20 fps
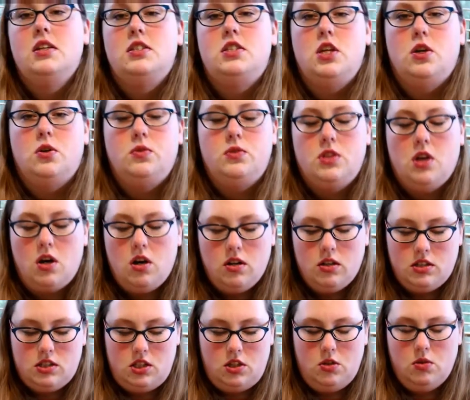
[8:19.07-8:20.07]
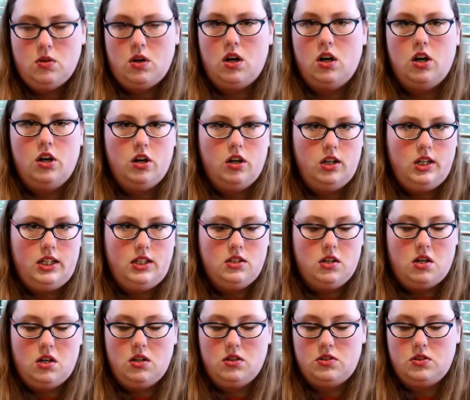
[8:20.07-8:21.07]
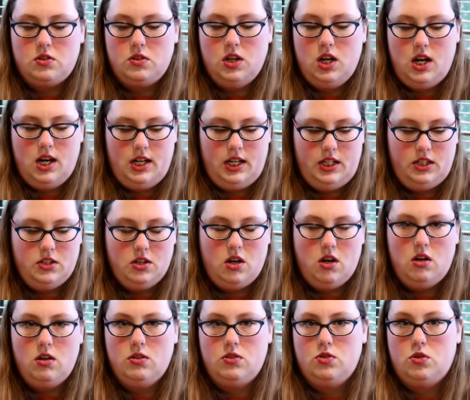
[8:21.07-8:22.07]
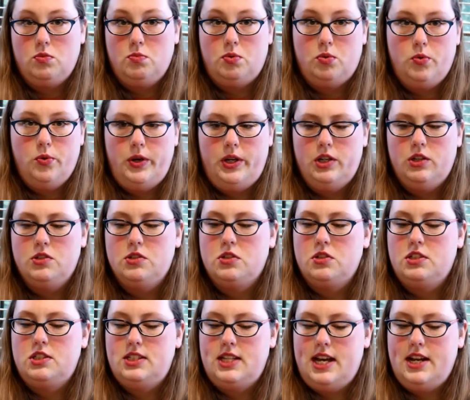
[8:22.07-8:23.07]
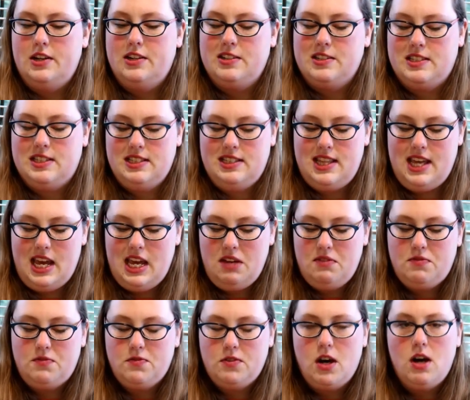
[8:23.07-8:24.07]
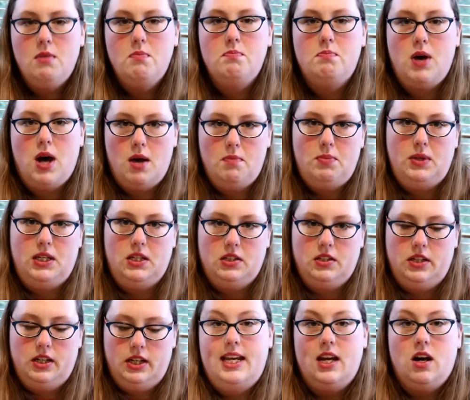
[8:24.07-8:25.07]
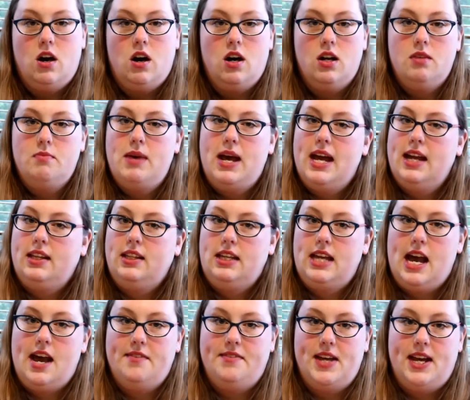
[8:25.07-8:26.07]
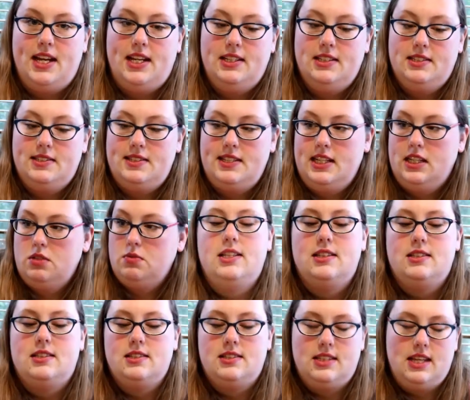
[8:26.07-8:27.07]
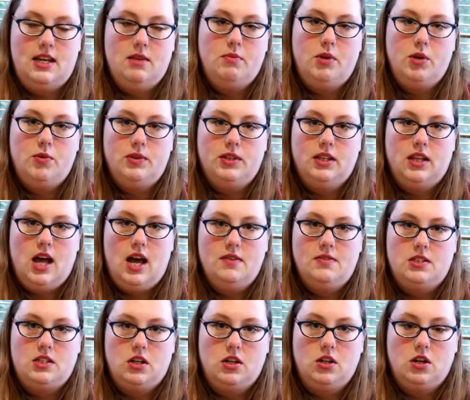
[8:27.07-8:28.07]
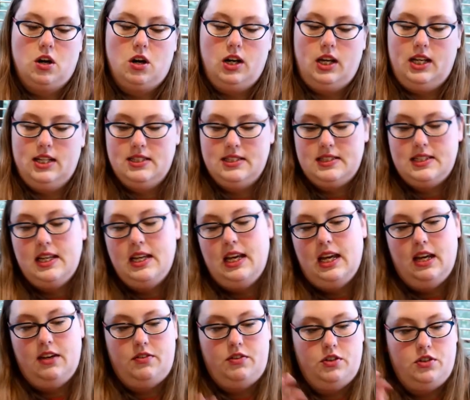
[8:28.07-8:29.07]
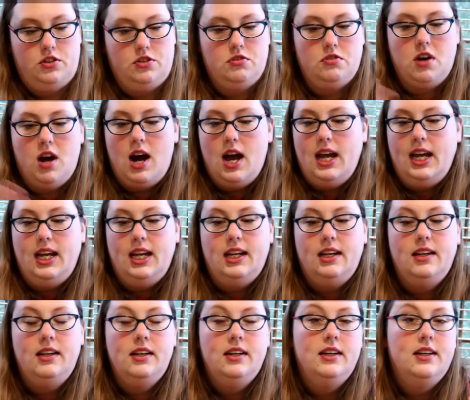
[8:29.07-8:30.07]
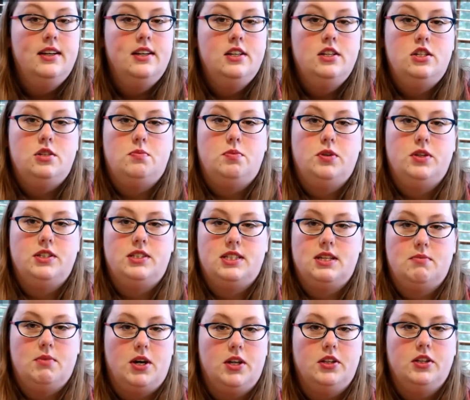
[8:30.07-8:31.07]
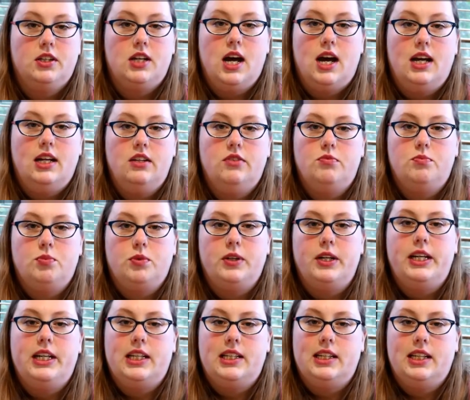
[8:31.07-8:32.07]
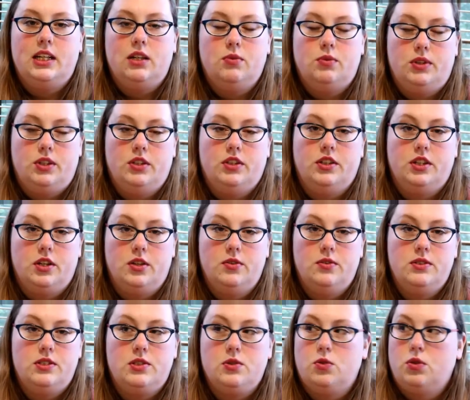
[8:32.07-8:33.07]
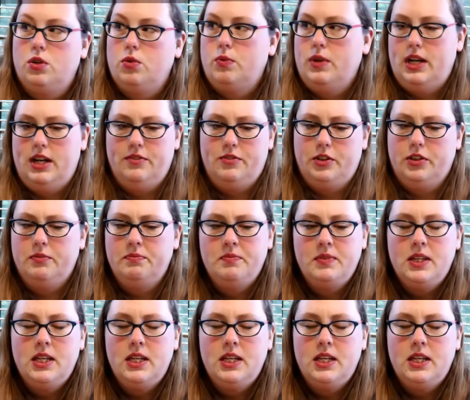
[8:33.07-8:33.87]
So dogs who are herding dogs or hunting dogs or pointers or setters, they from puppyhood, they automatically have that instinct. It's the same way with the livestock guardians. If you're trying to put some other kind of breed in there with your goats or whatever